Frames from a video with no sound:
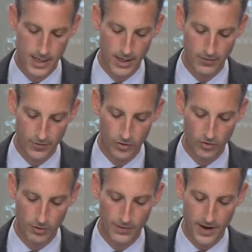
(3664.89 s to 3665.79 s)
and
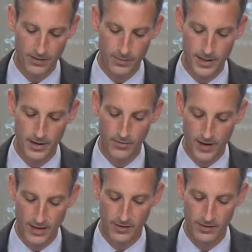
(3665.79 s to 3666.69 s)
future investment and
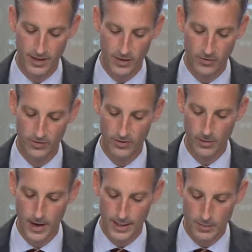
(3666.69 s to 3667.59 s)
advances the interests of the
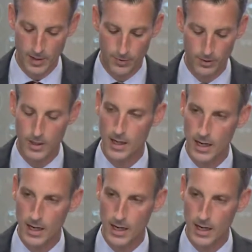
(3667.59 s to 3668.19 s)
Iraqi people,